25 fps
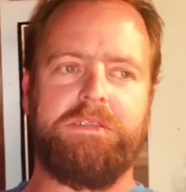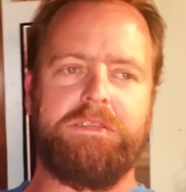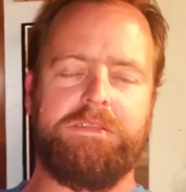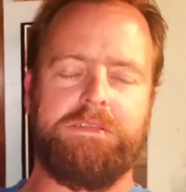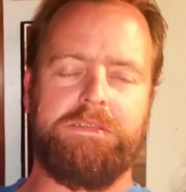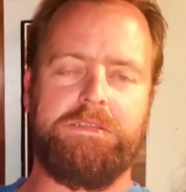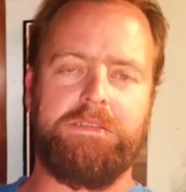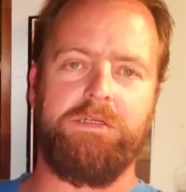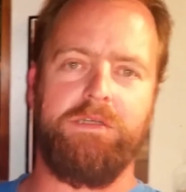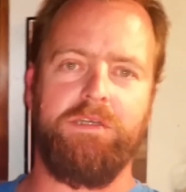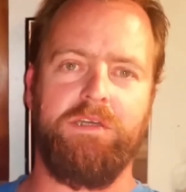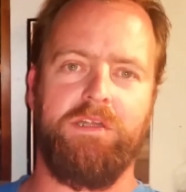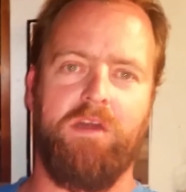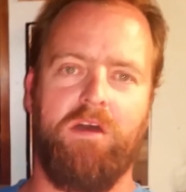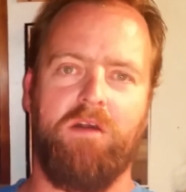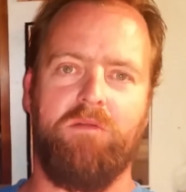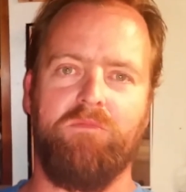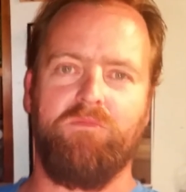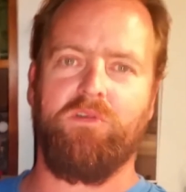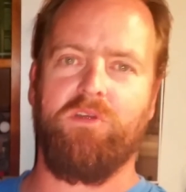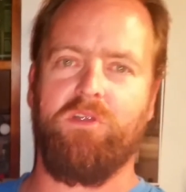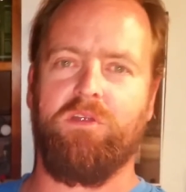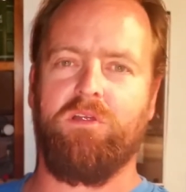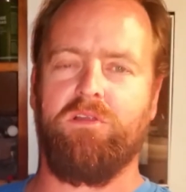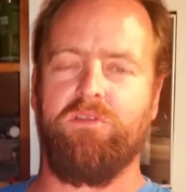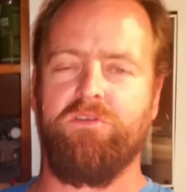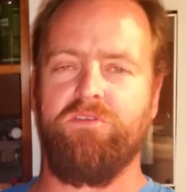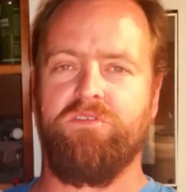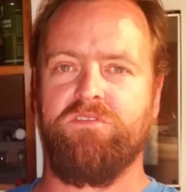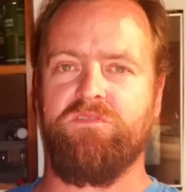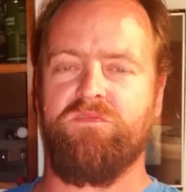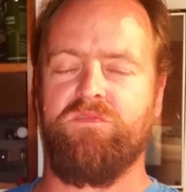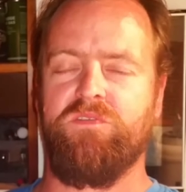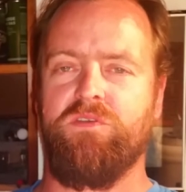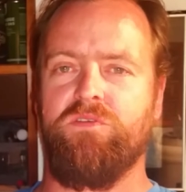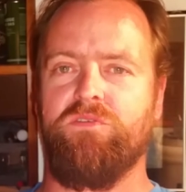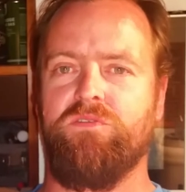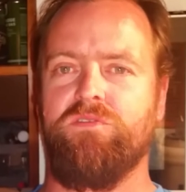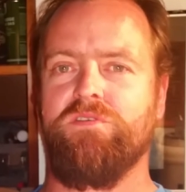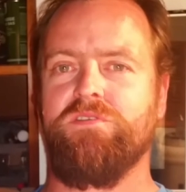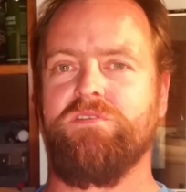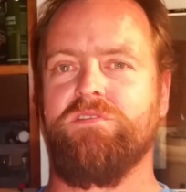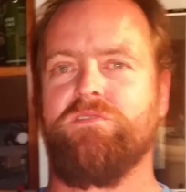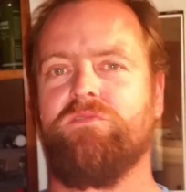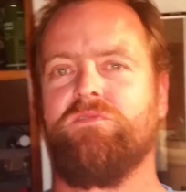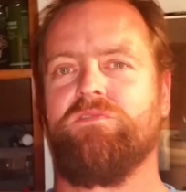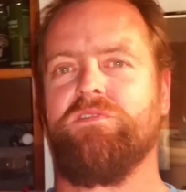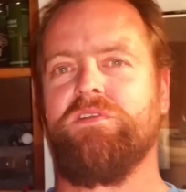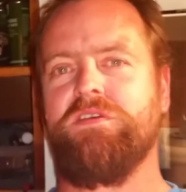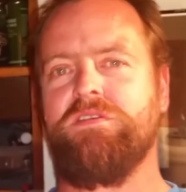I'm going to lose viewers,
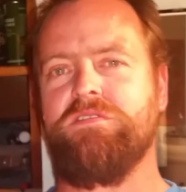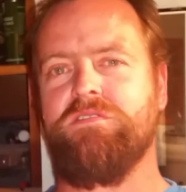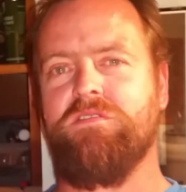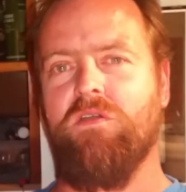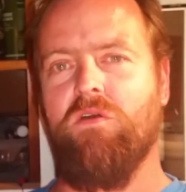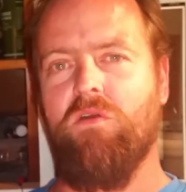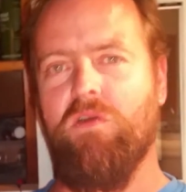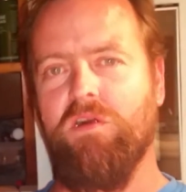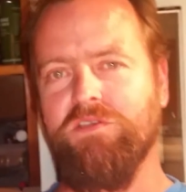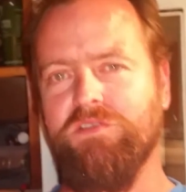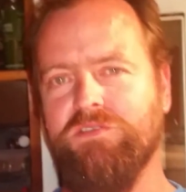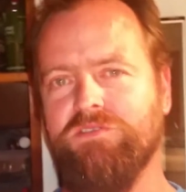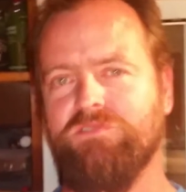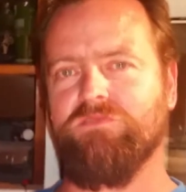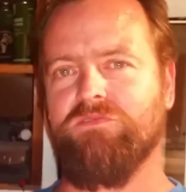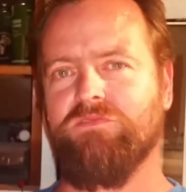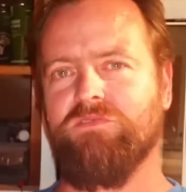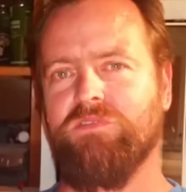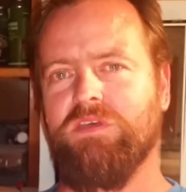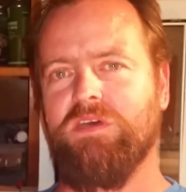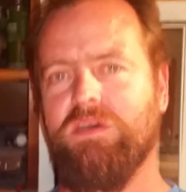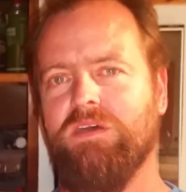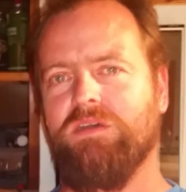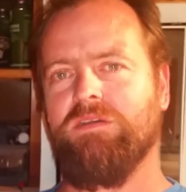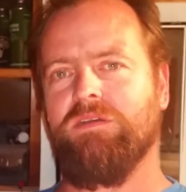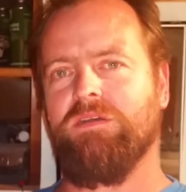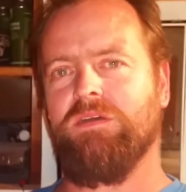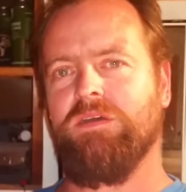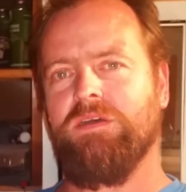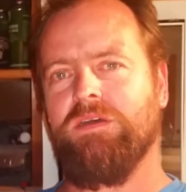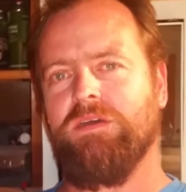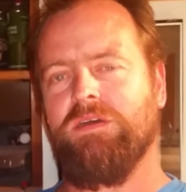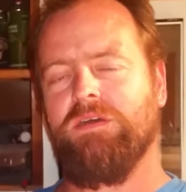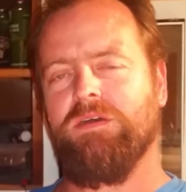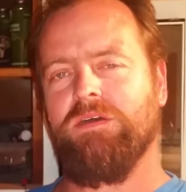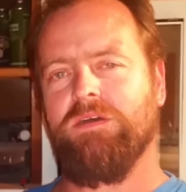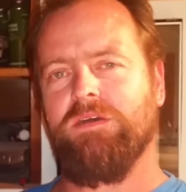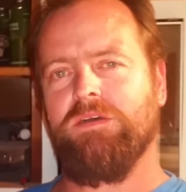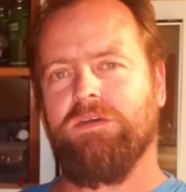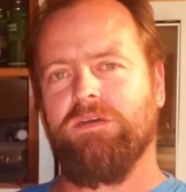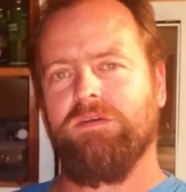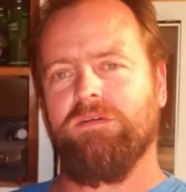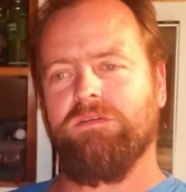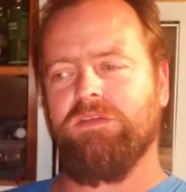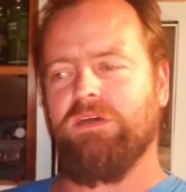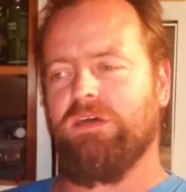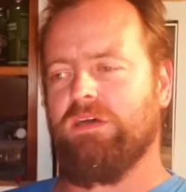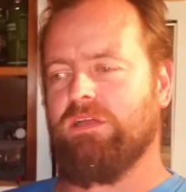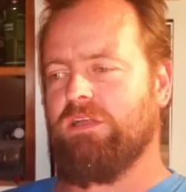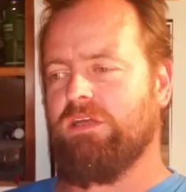and all these guys doing their
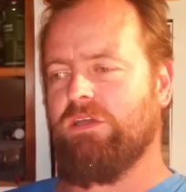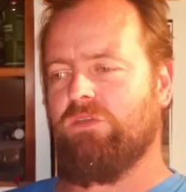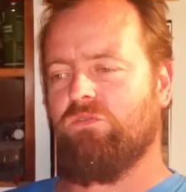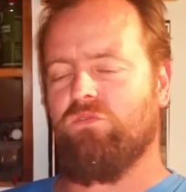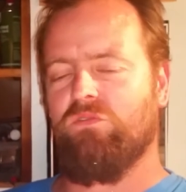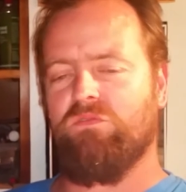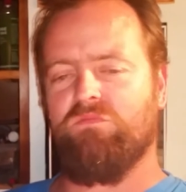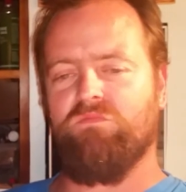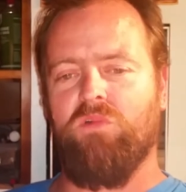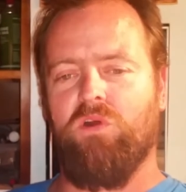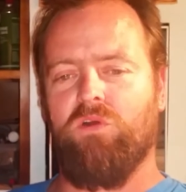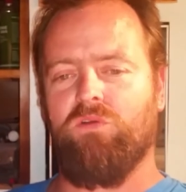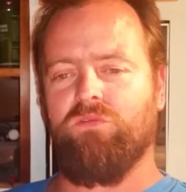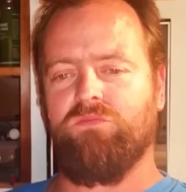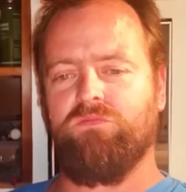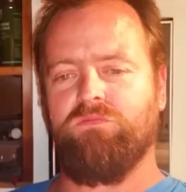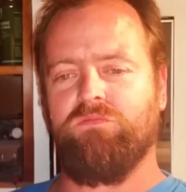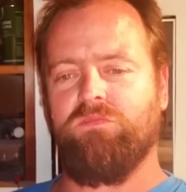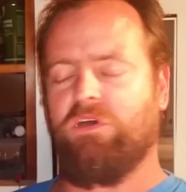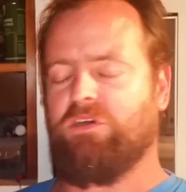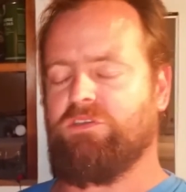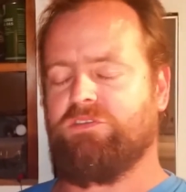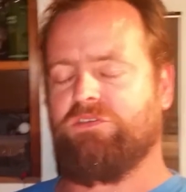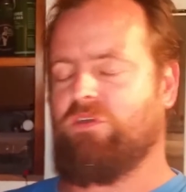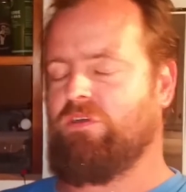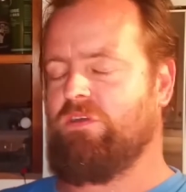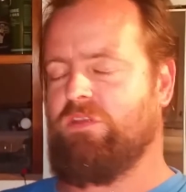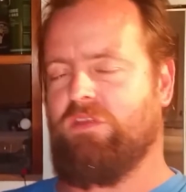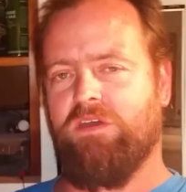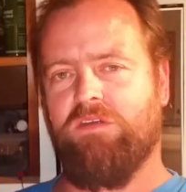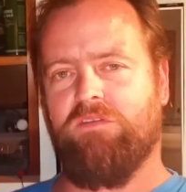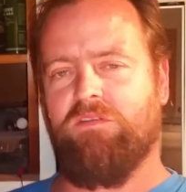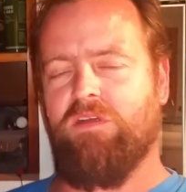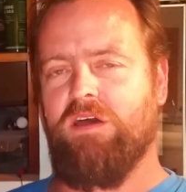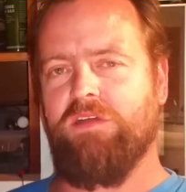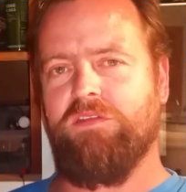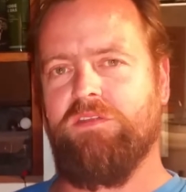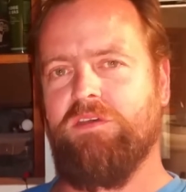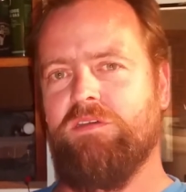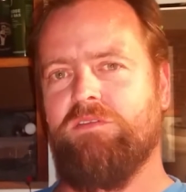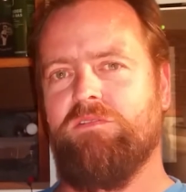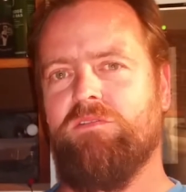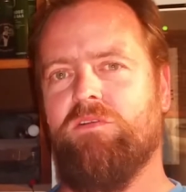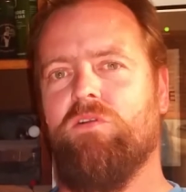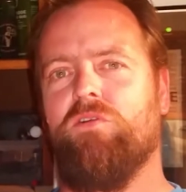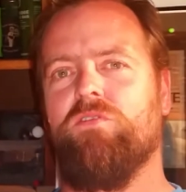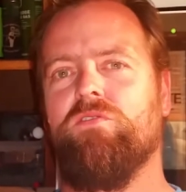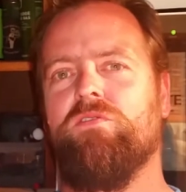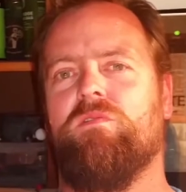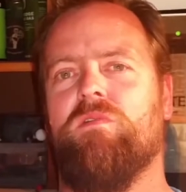their liquid malt, sorry, their
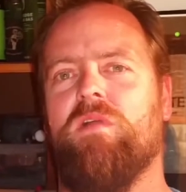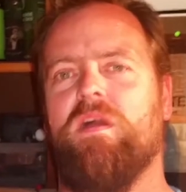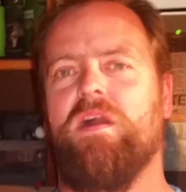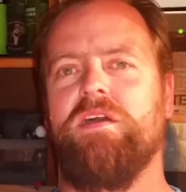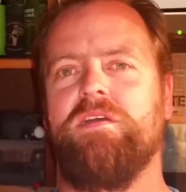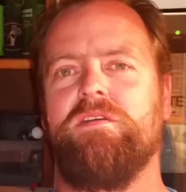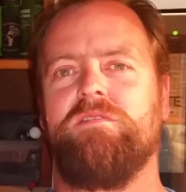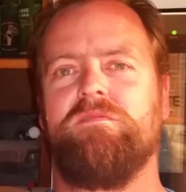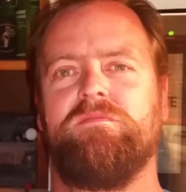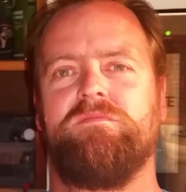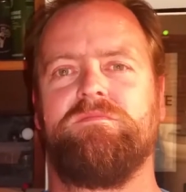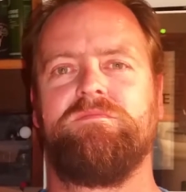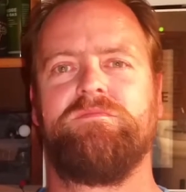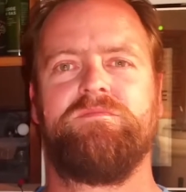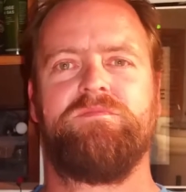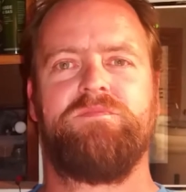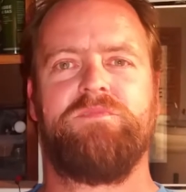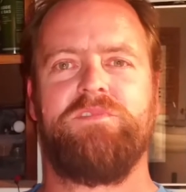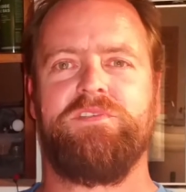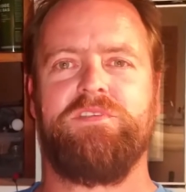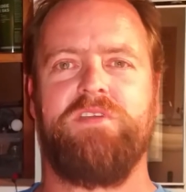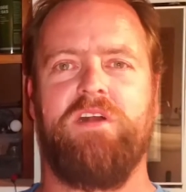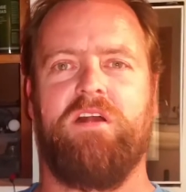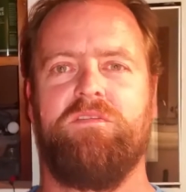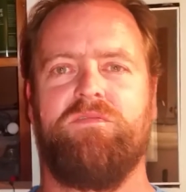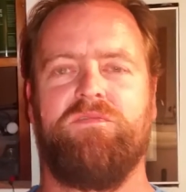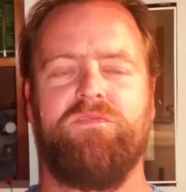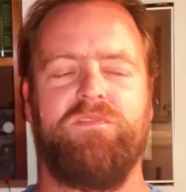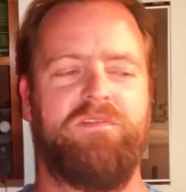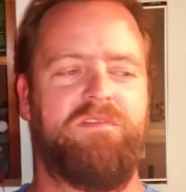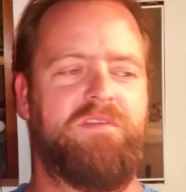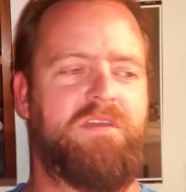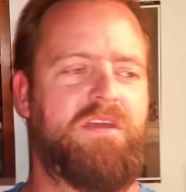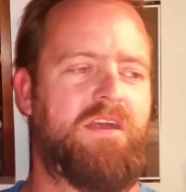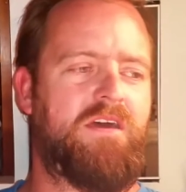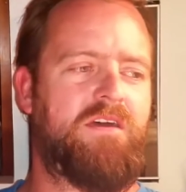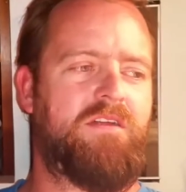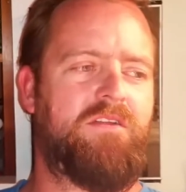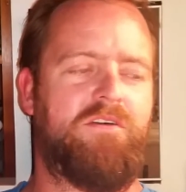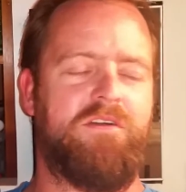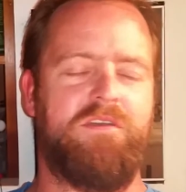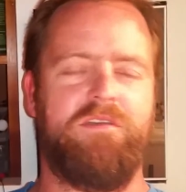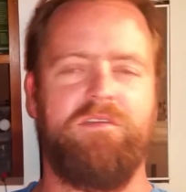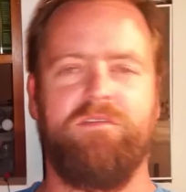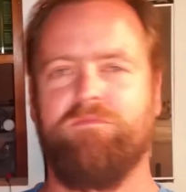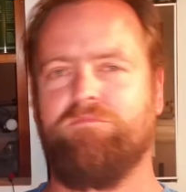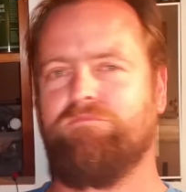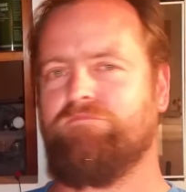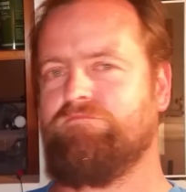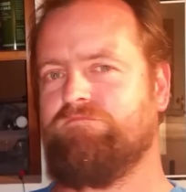all grain stuff, and you know,
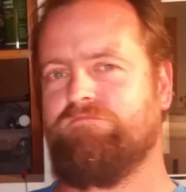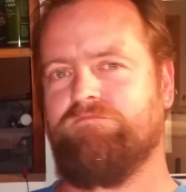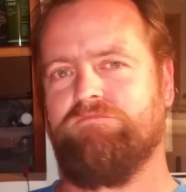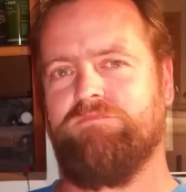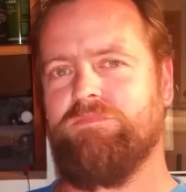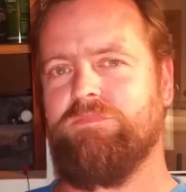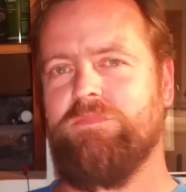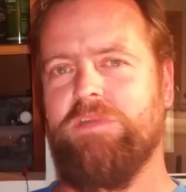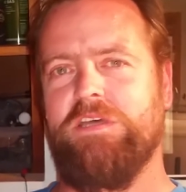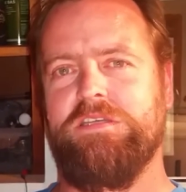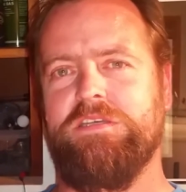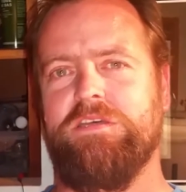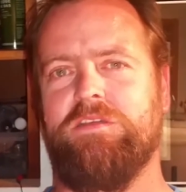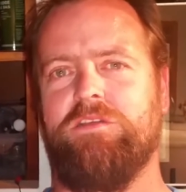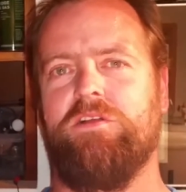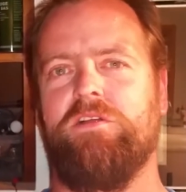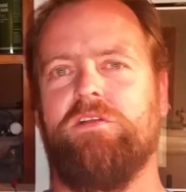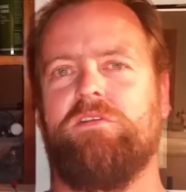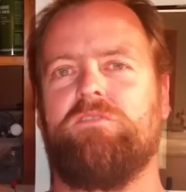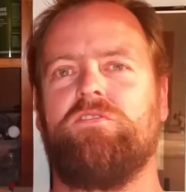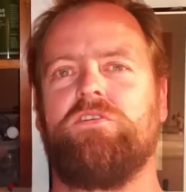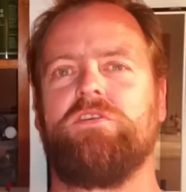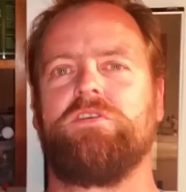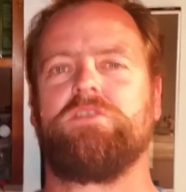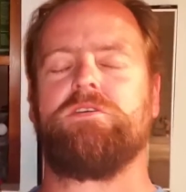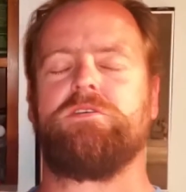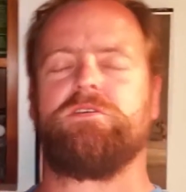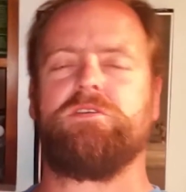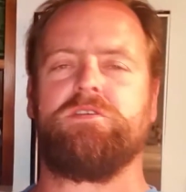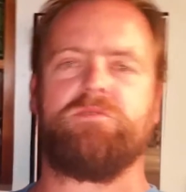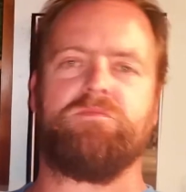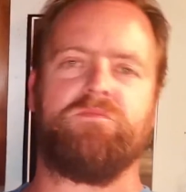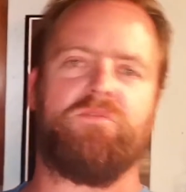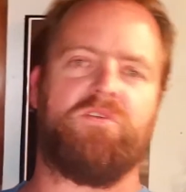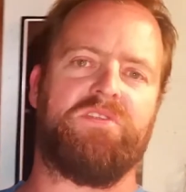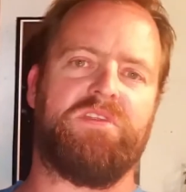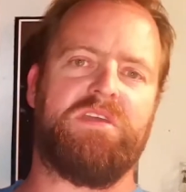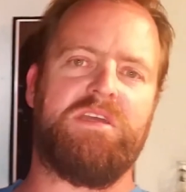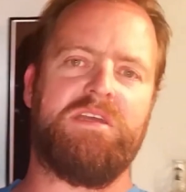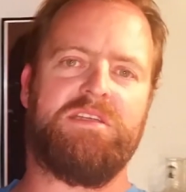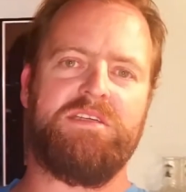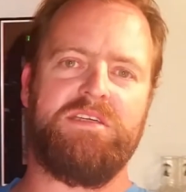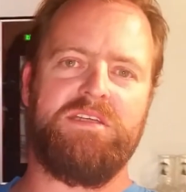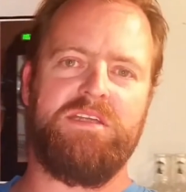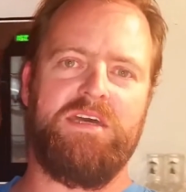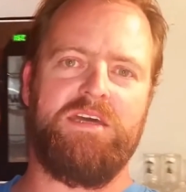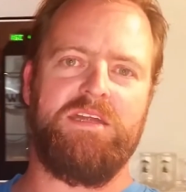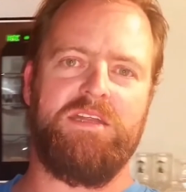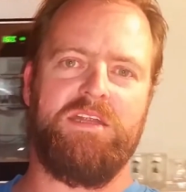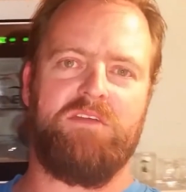like there's a lot of criticism on the
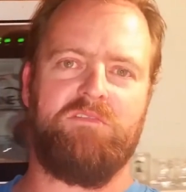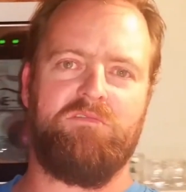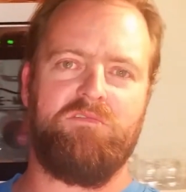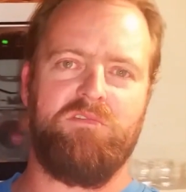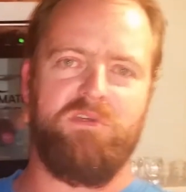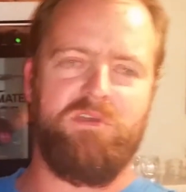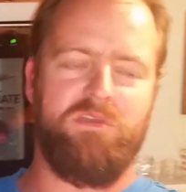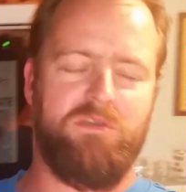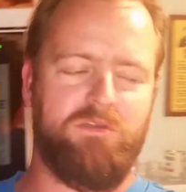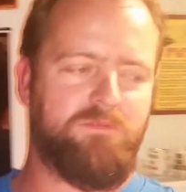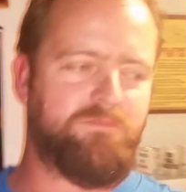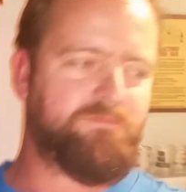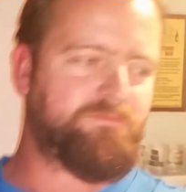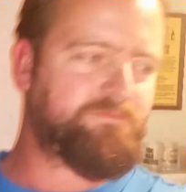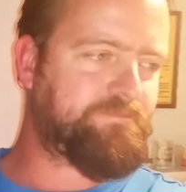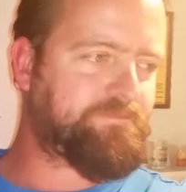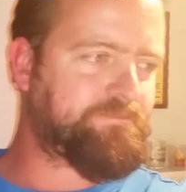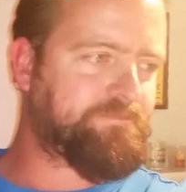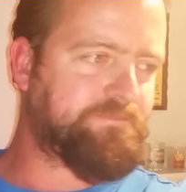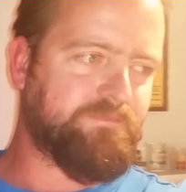internet and everything, and